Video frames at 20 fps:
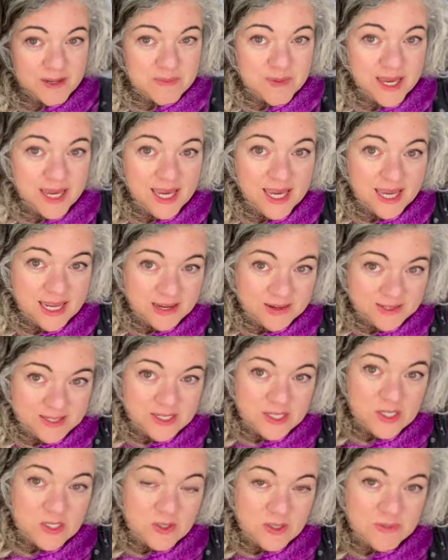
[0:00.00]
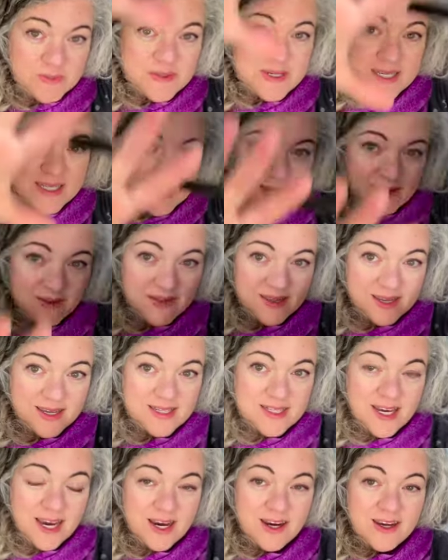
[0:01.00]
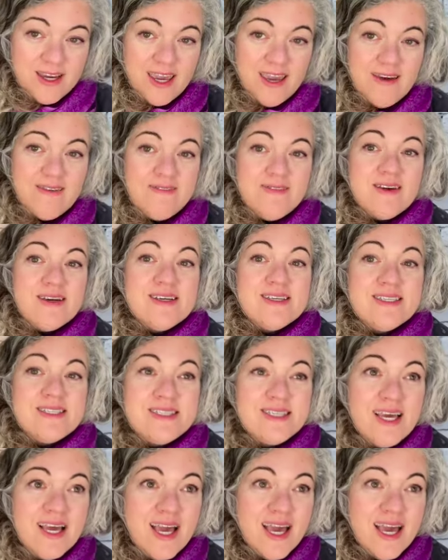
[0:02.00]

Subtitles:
paint and it was dripping down the entire canvas.